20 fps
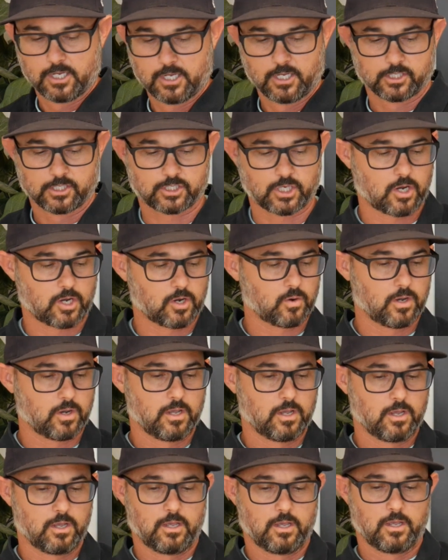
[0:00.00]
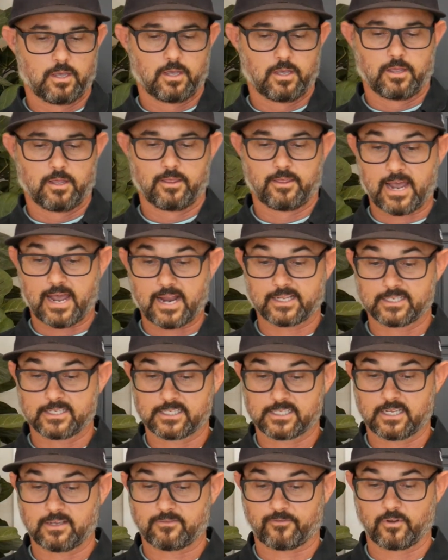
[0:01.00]
So that is
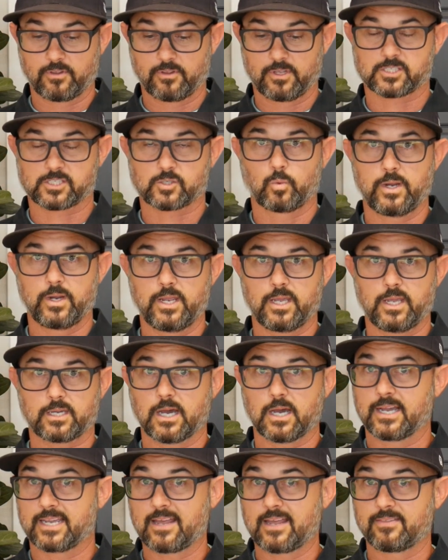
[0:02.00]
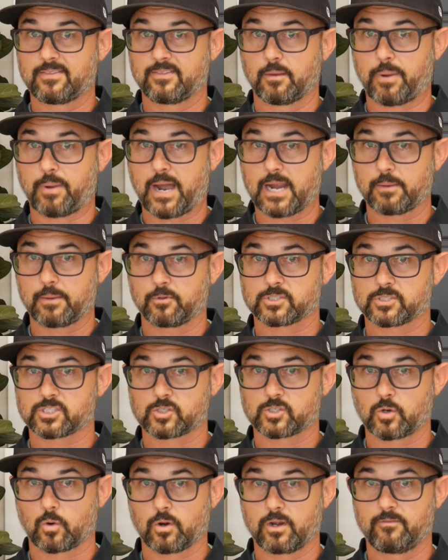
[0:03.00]
it for this week. Again, the Bible
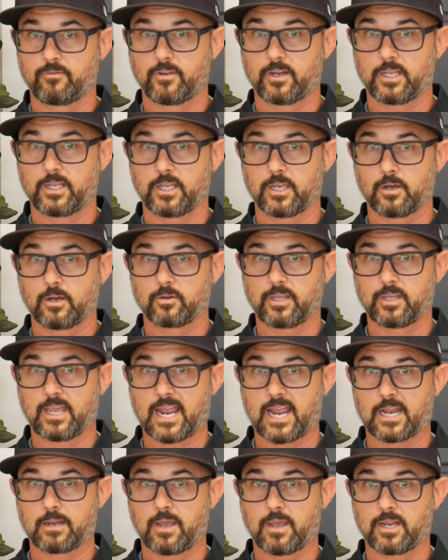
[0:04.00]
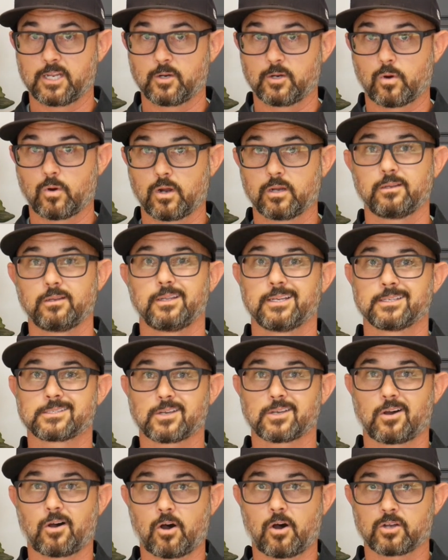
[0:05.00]
story video, the animated one,
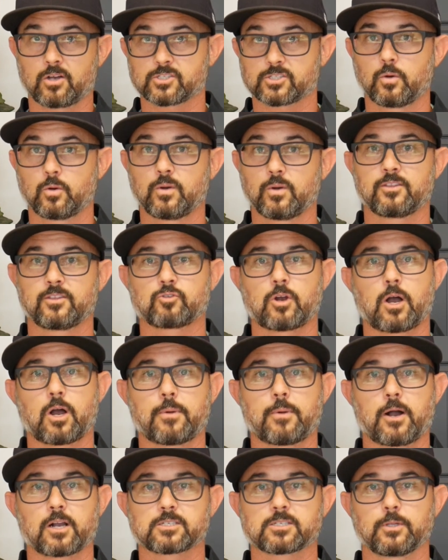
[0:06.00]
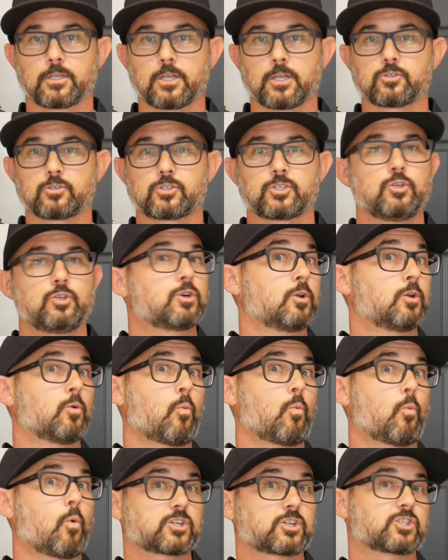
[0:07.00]
is also in the Dropbox below, so you can
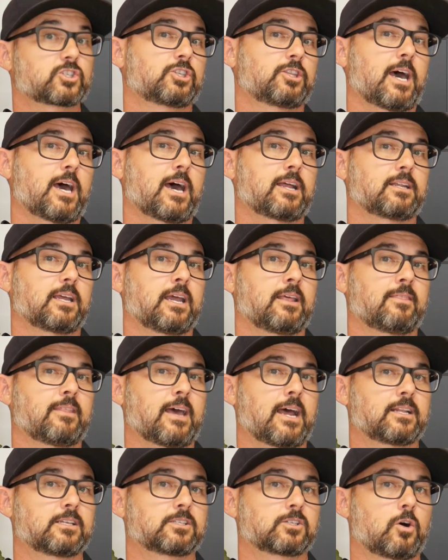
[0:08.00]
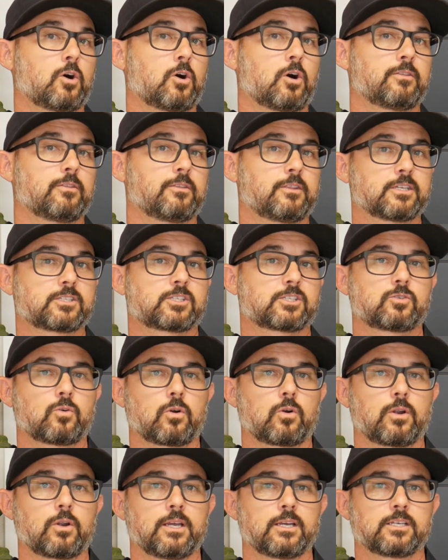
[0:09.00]
watch that, and that is on this
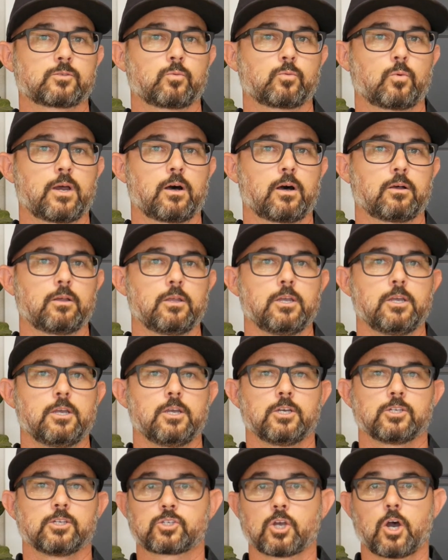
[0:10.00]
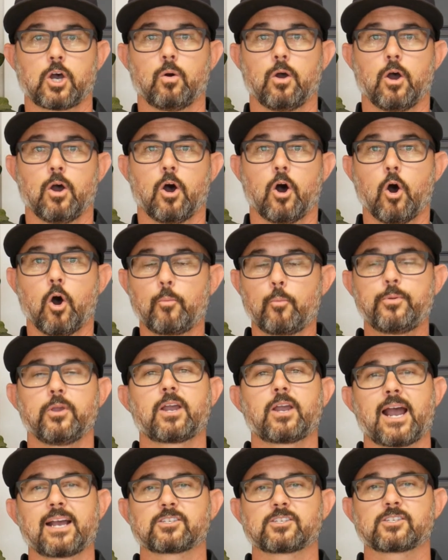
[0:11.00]
story as well. So hope you
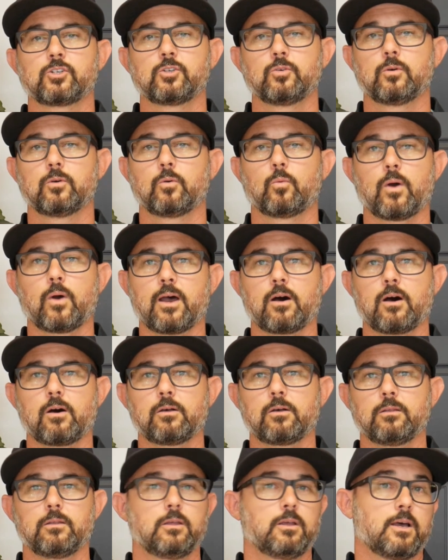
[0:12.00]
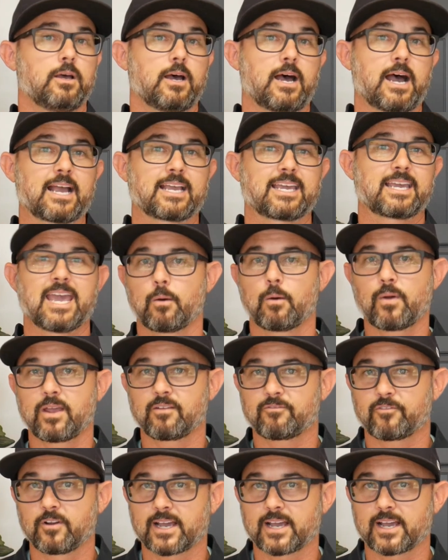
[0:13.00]
guys are doing well. I can't
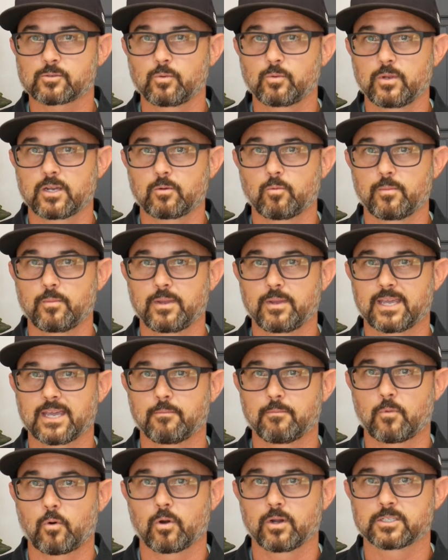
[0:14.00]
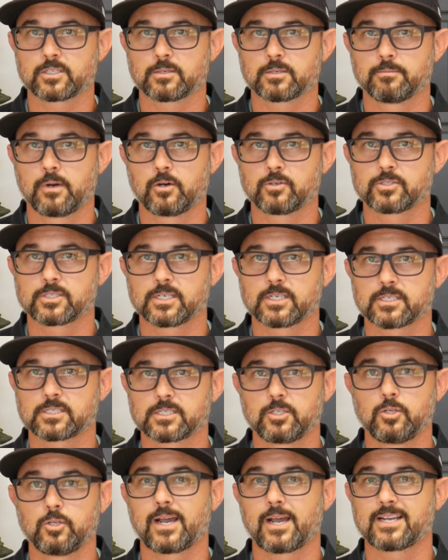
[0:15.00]
wait for next week when we get more into
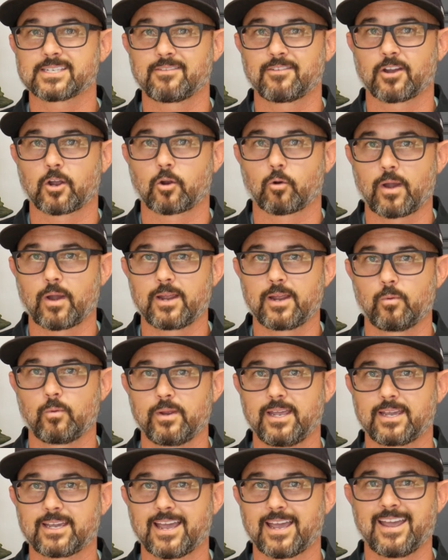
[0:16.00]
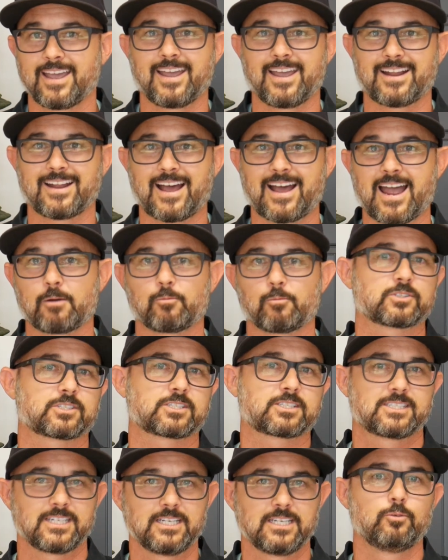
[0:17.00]
Moses. You guys have a great week, and I will
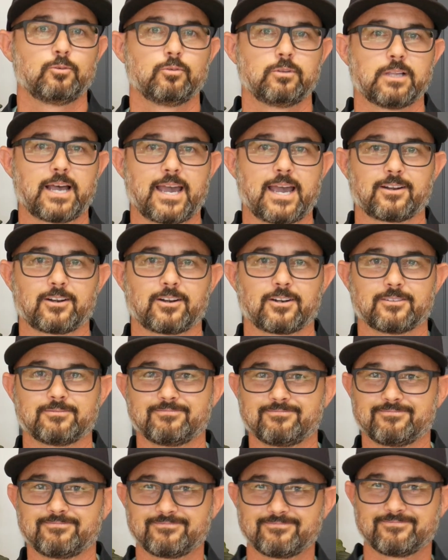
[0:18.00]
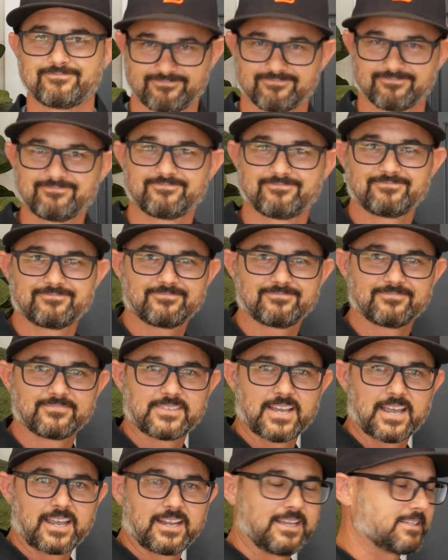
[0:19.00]
see you later.
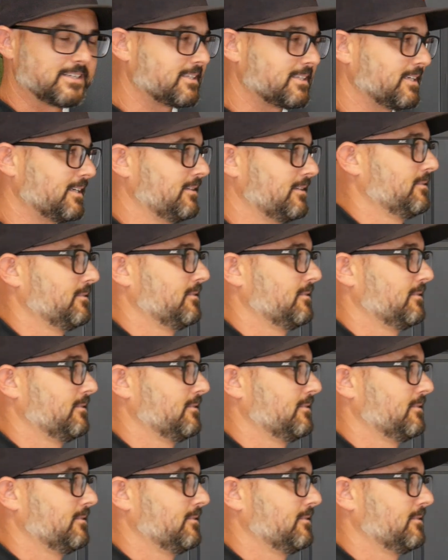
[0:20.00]
Take it easy.